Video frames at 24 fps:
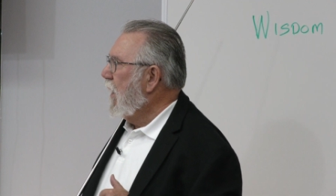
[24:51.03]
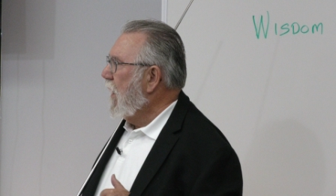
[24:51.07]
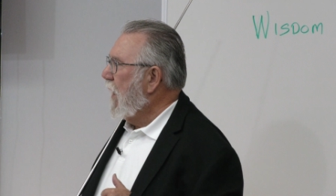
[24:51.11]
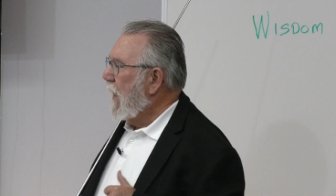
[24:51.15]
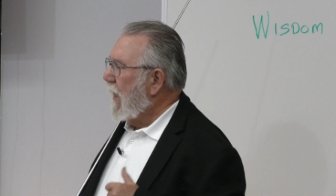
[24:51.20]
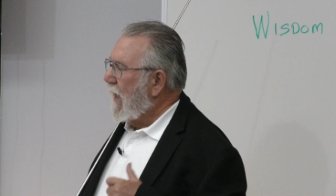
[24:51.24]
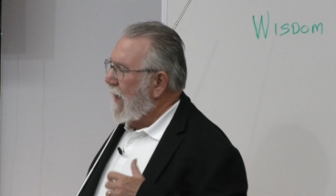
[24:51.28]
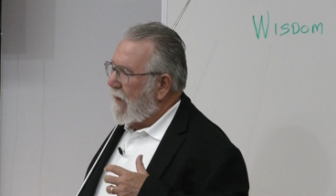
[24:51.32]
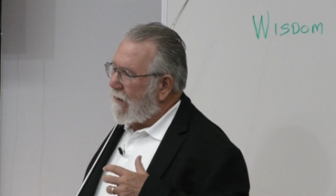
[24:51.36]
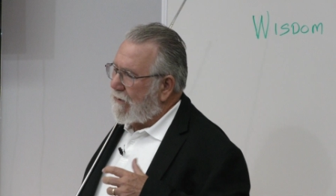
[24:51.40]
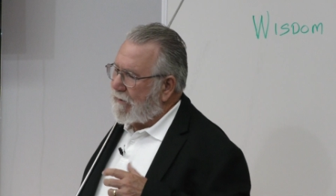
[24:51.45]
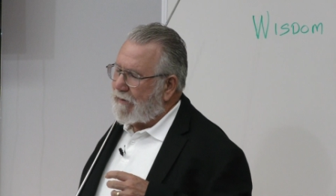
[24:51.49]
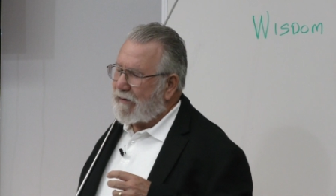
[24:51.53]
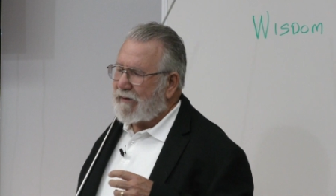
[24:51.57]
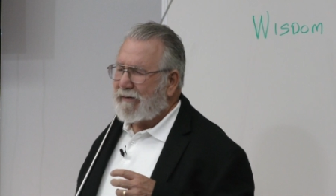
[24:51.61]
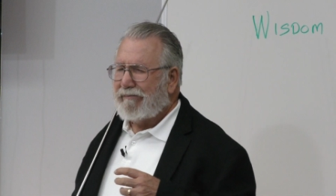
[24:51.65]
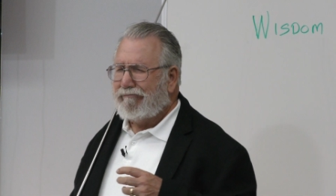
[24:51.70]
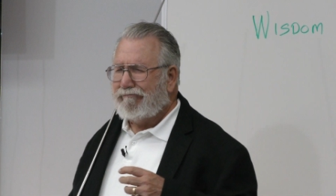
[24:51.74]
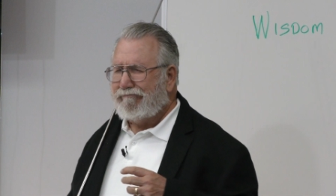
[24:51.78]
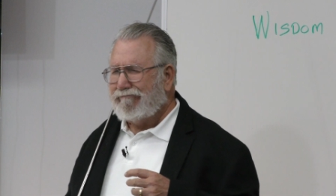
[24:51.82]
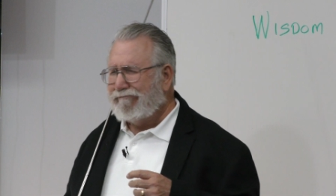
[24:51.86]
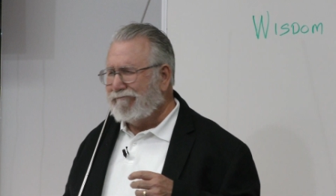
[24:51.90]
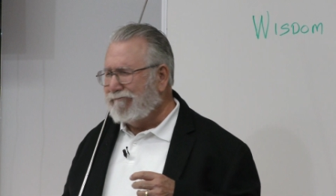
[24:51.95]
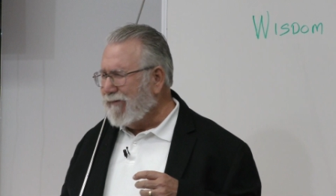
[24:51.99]
I
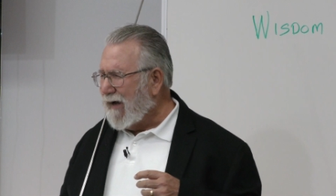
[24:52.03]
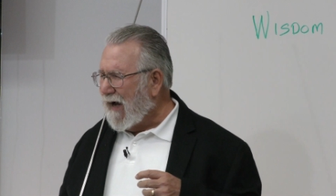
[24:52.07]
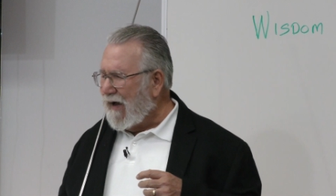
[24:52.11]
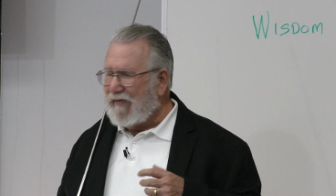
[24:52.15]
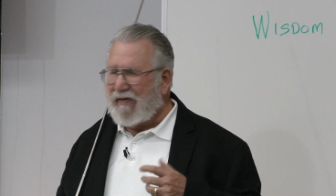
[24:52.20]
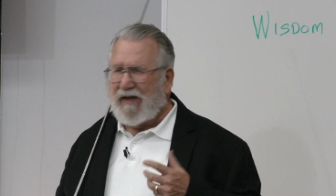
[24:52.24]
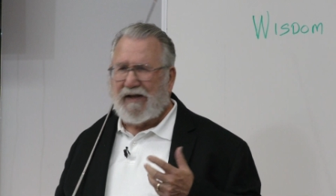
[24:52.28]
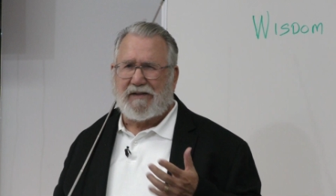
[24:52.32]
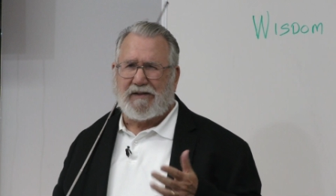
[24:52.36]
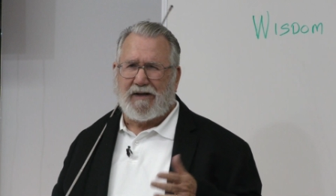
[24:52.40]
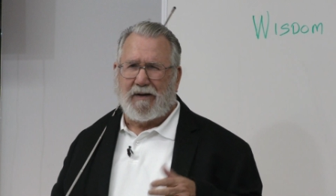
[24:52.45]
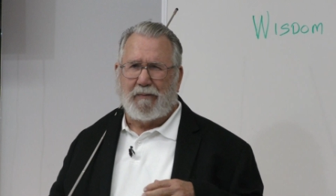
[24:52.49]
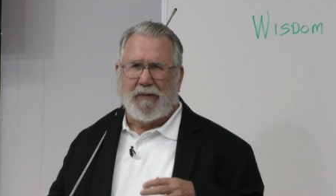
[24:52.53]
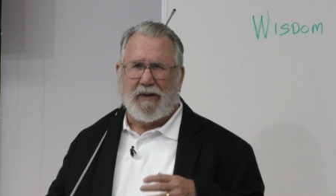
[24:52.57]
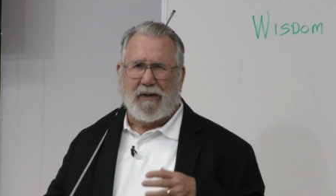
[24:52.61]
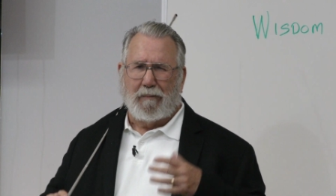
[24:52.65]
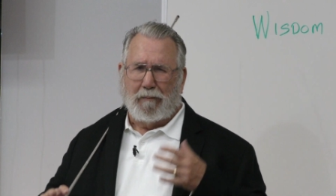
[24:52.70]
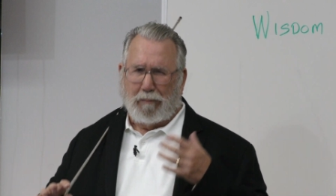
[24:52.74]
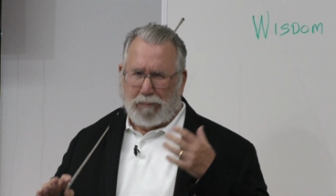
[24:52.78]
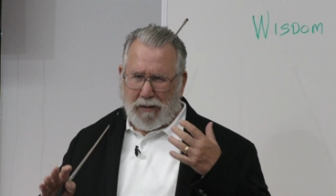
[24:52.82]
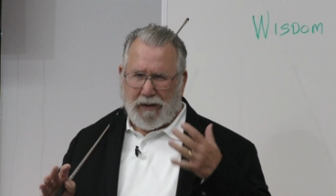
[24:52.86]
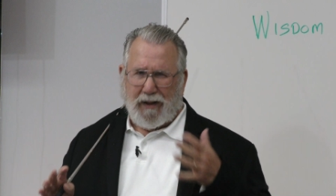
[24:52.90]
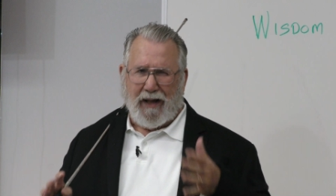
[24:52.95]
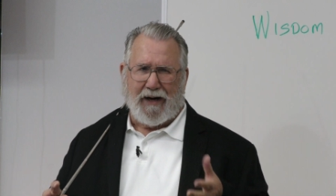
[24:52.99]
think some of the
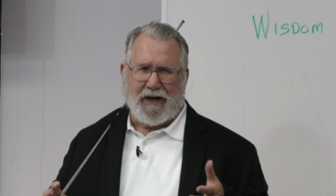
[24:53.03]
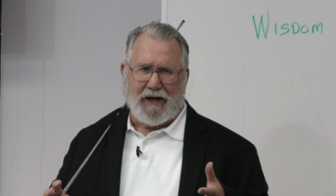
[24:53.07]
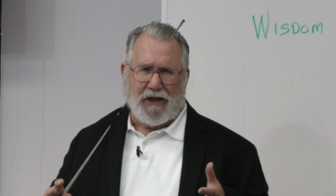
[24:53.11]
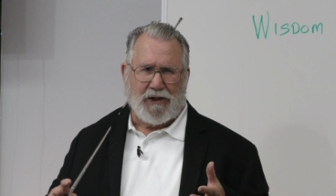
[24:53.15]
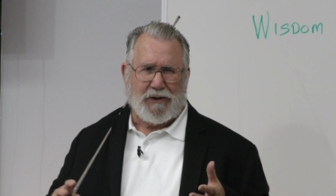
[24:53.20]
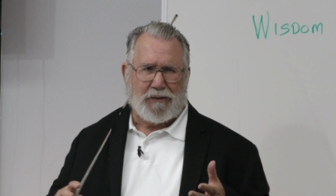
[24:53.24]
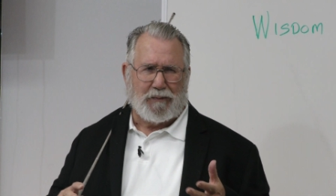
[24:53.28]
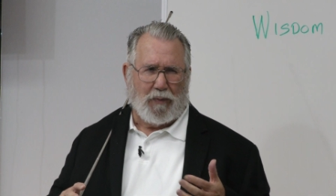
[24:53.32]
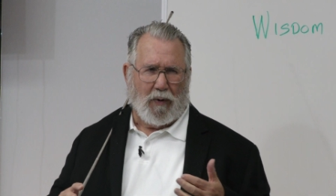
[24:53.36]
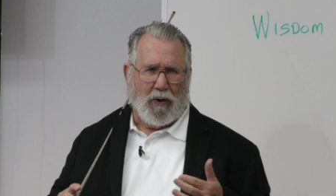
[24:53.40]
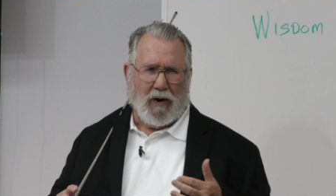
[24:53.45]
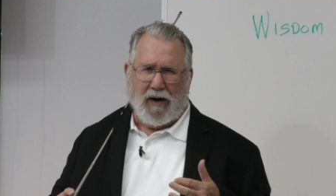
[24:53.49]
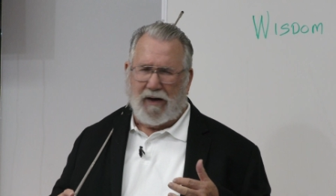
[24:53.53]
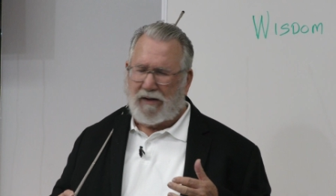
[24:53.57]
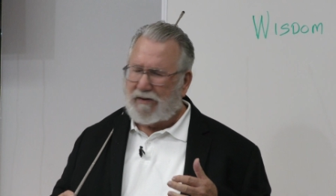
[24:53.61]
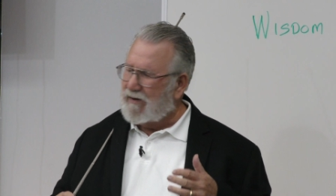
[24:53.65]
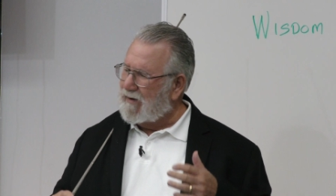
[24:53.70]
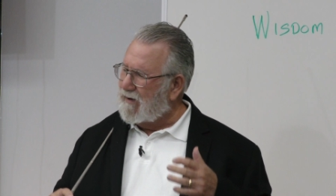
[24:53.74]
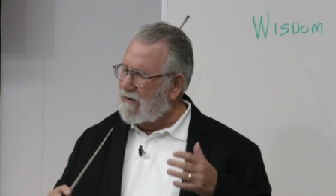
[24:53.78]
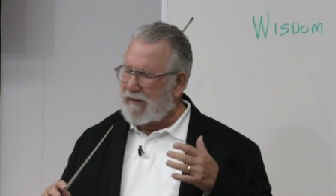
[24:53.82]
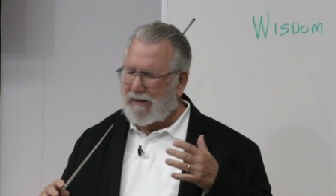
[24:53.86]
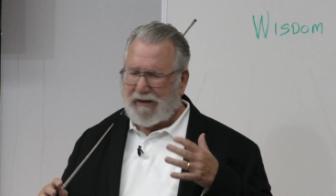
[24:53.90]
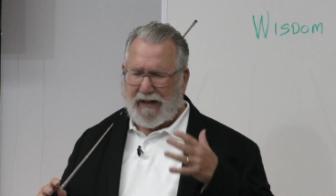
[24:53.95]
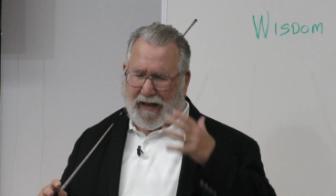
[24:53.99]
bloodiest parts
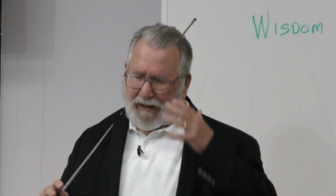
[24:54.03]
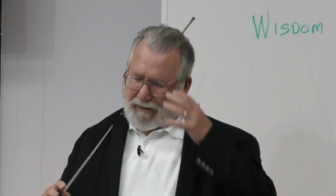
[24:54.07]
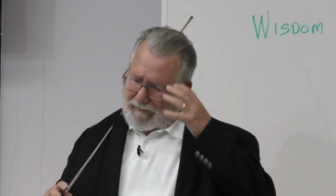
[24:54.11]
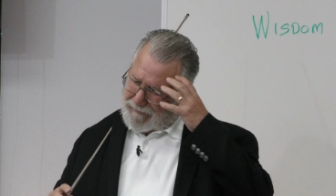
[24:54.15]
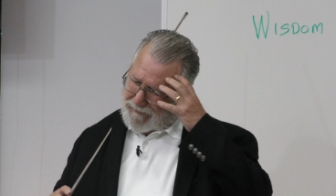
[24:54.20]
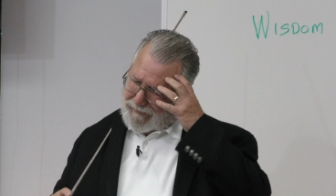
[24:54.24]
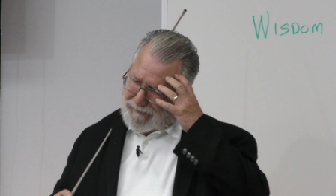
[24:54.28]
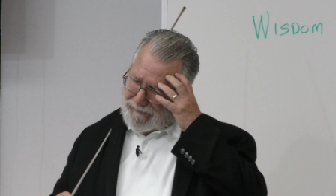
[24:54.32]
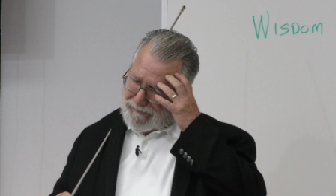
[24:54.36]
is like,